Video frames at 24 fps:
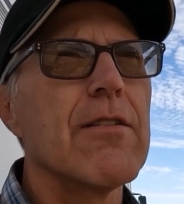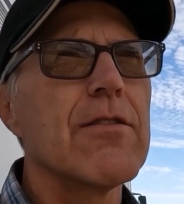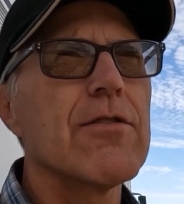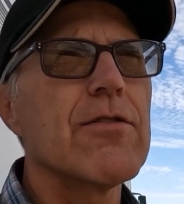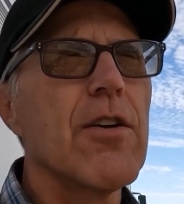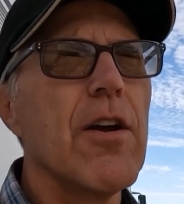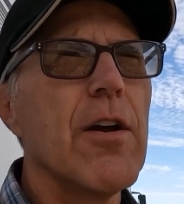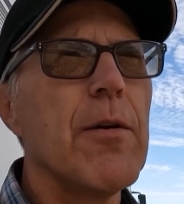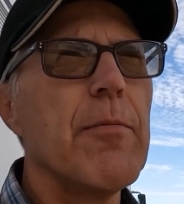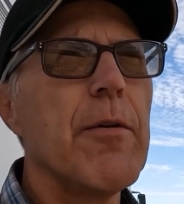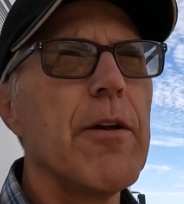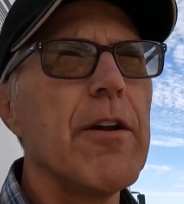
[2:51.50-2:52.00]
The
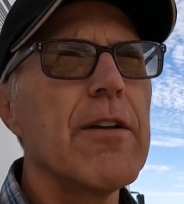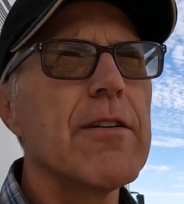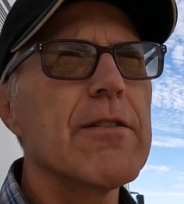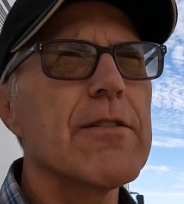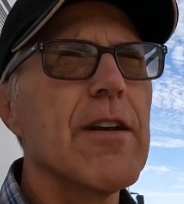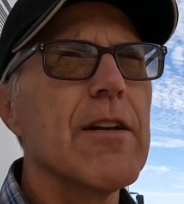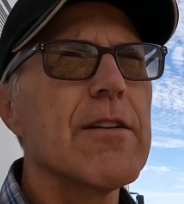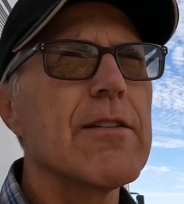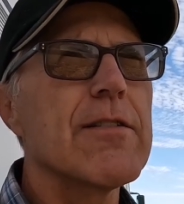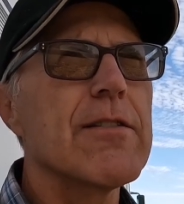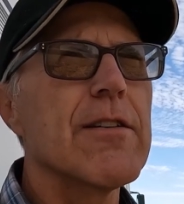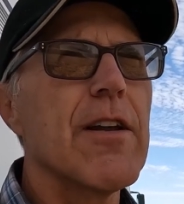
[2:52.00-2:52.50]

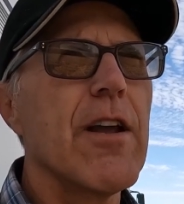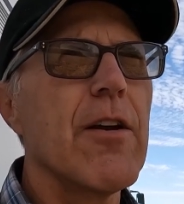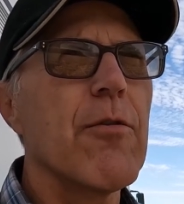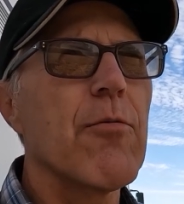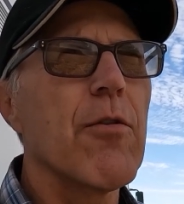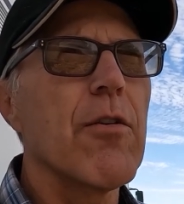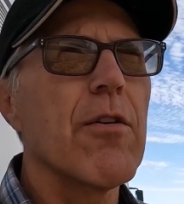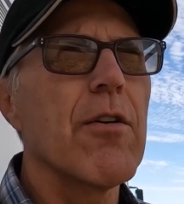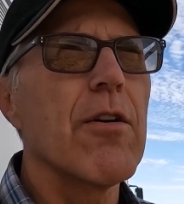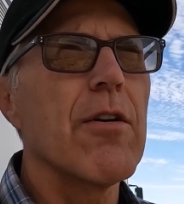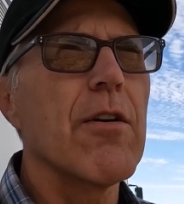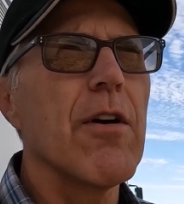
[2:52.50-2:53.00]
soybeans, I'd say,
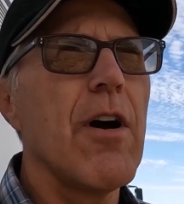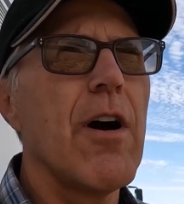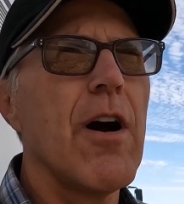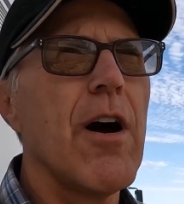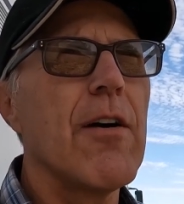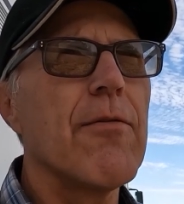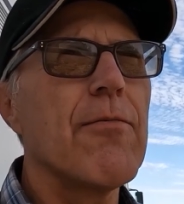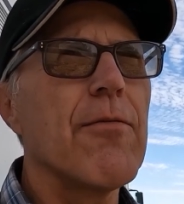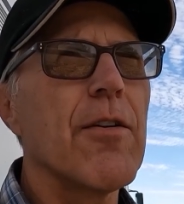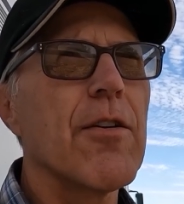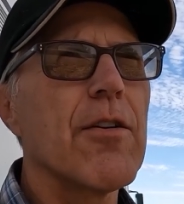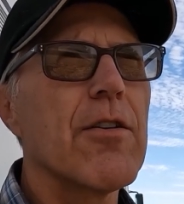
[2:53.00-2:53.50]
were
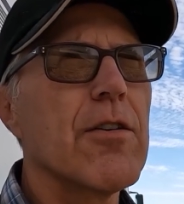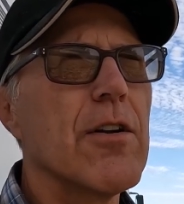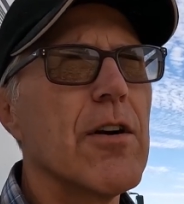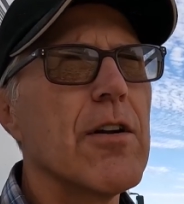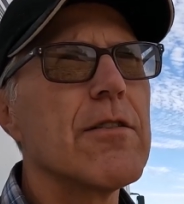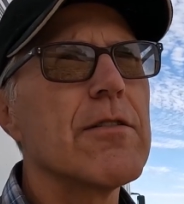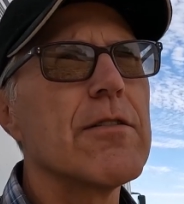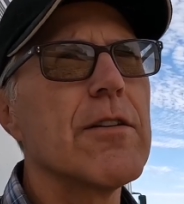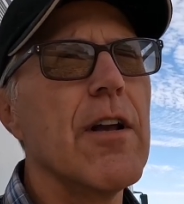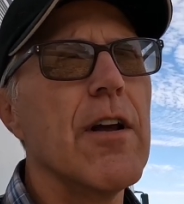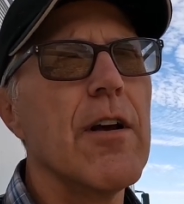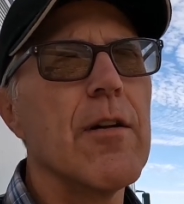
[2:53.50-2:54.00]
off a
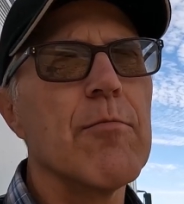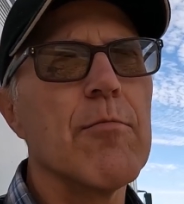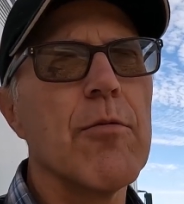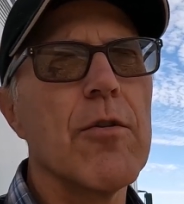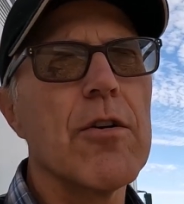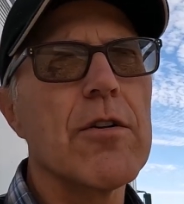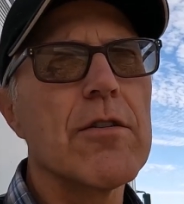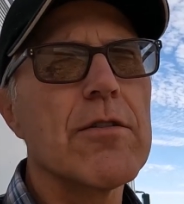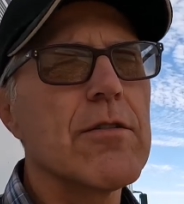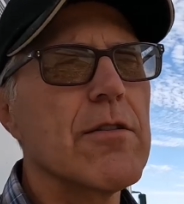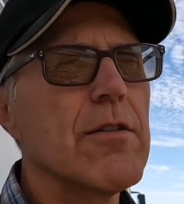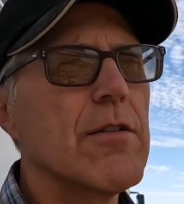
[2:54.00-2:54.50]
good 10
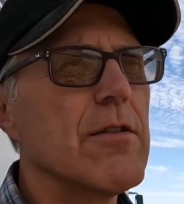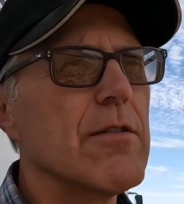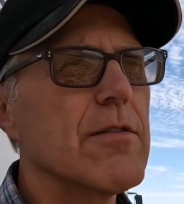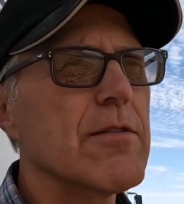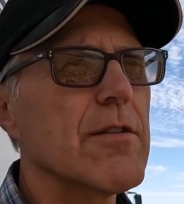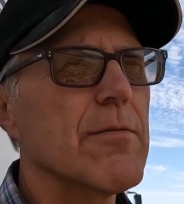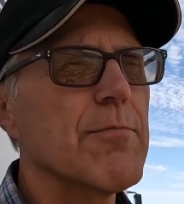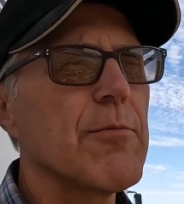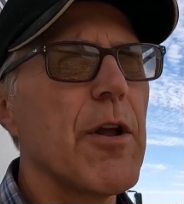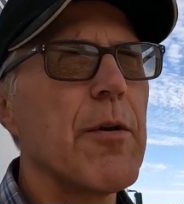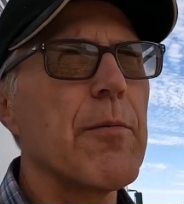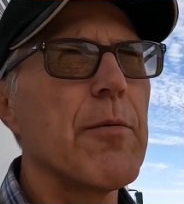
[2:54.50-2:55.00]

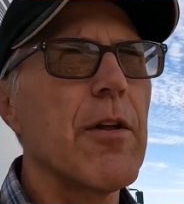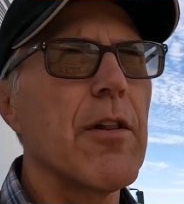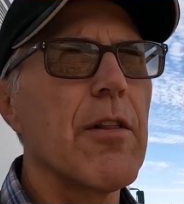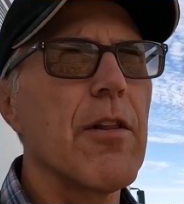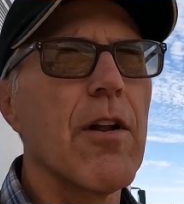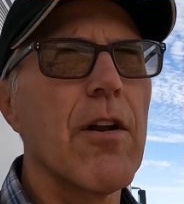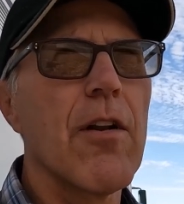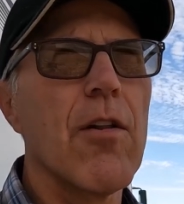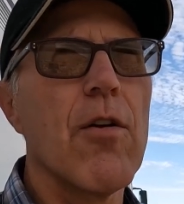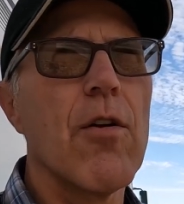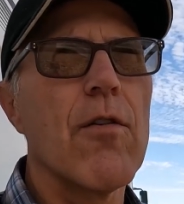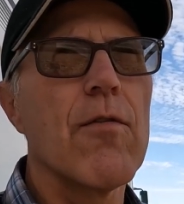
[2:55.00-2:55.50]
bushels, maybe a
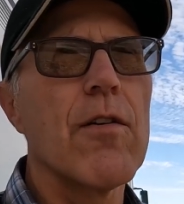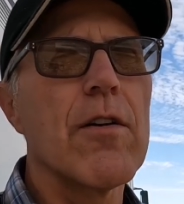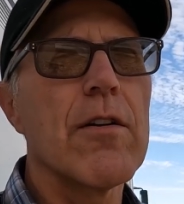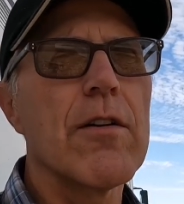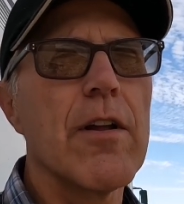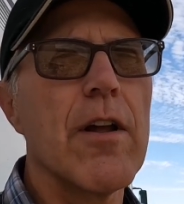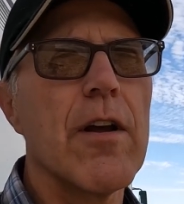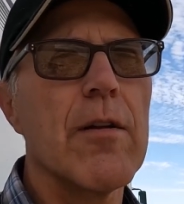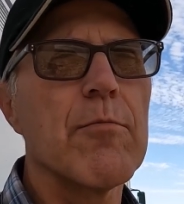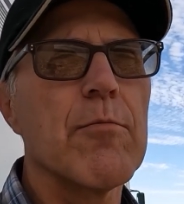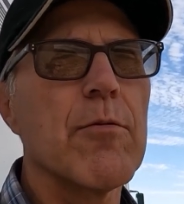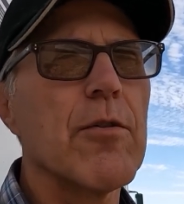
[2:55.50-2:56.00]
little over
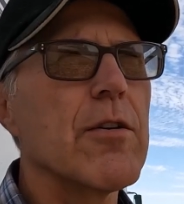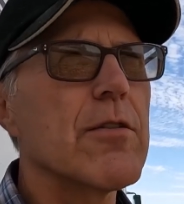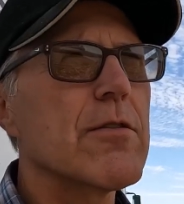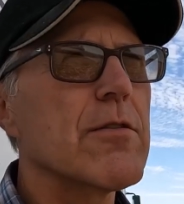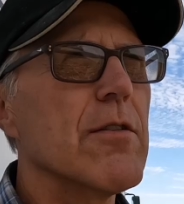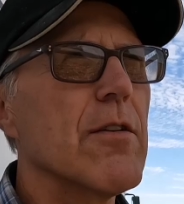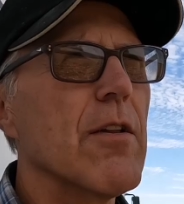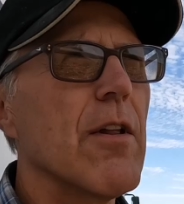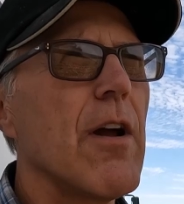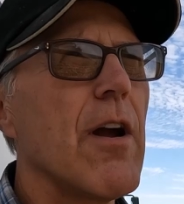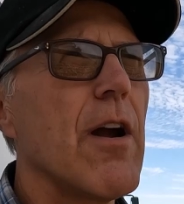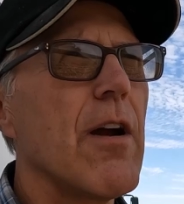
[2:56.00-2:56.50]
10
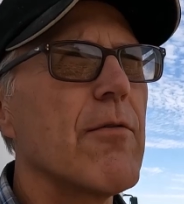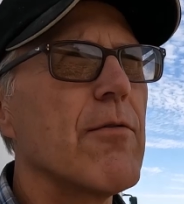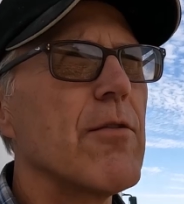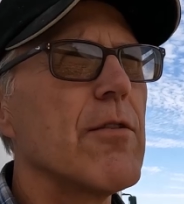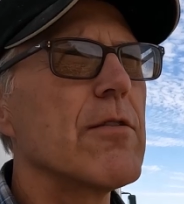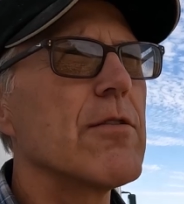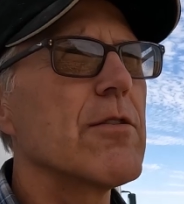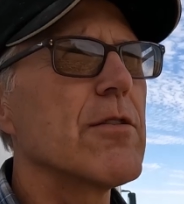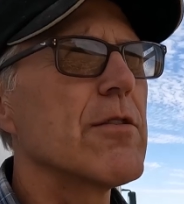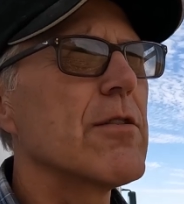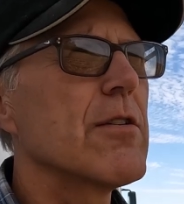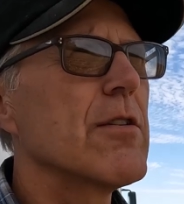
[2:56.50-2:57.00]
bushel
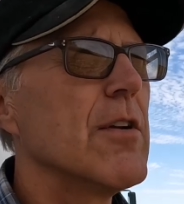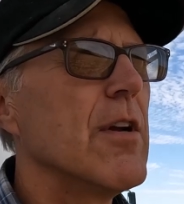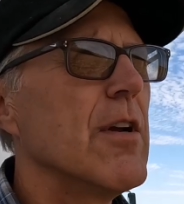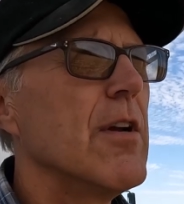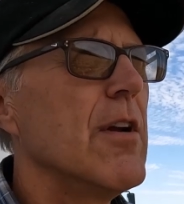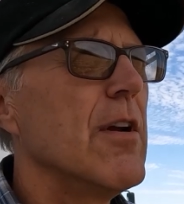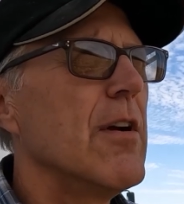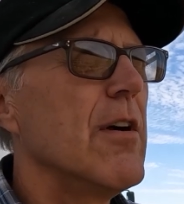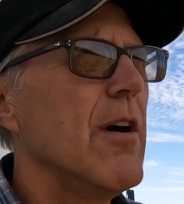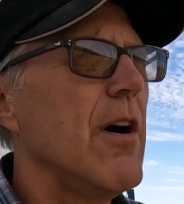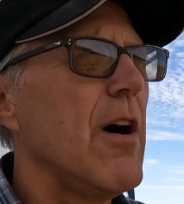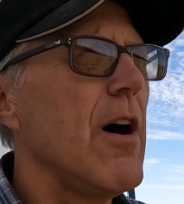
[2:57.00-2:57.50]
average
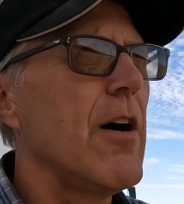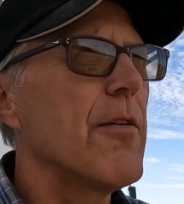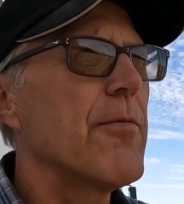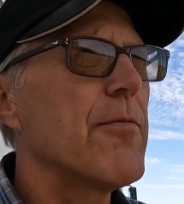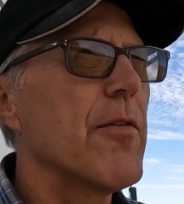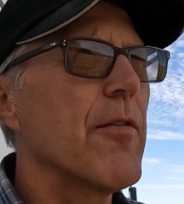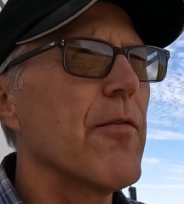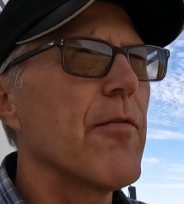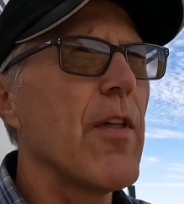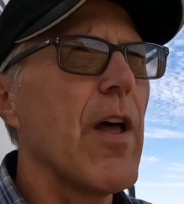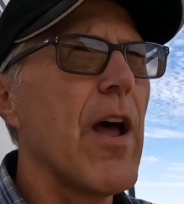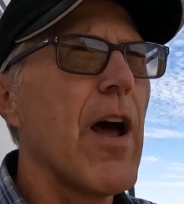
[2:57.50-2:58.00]

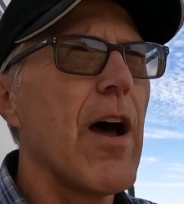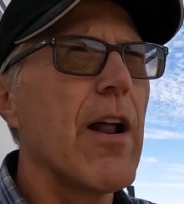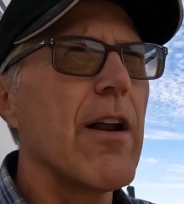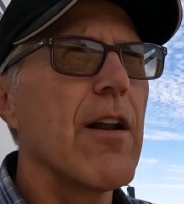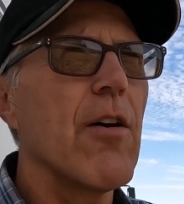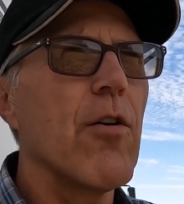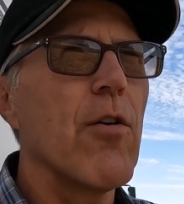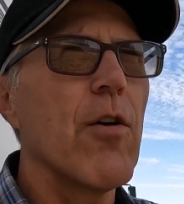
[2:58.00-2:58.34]
off of that.